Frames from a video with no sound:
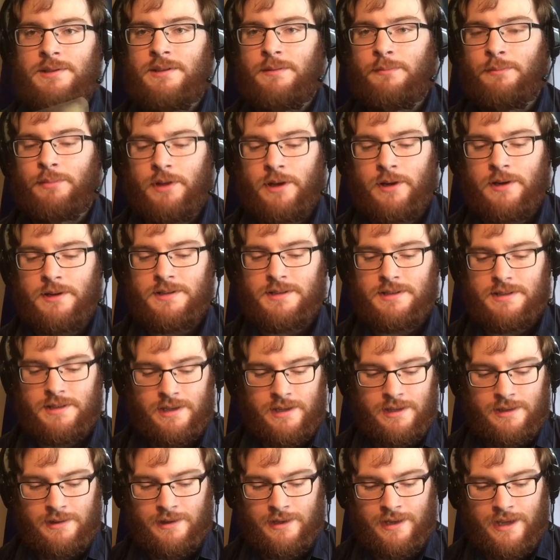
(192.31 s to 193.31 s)
Templars
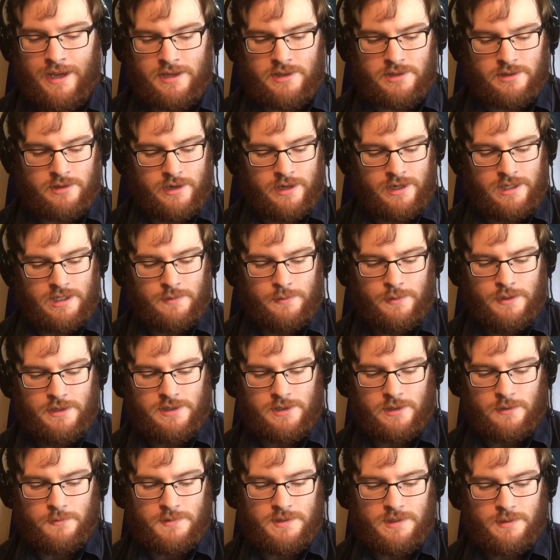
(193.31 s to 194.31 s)
in the extra deck to
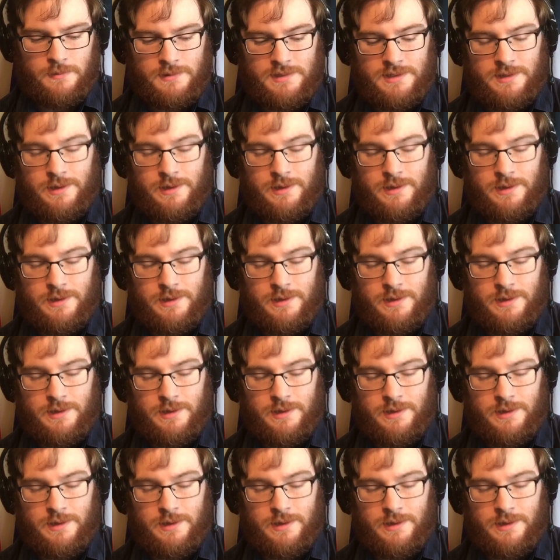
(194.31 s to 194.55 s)
Pendulum Summon,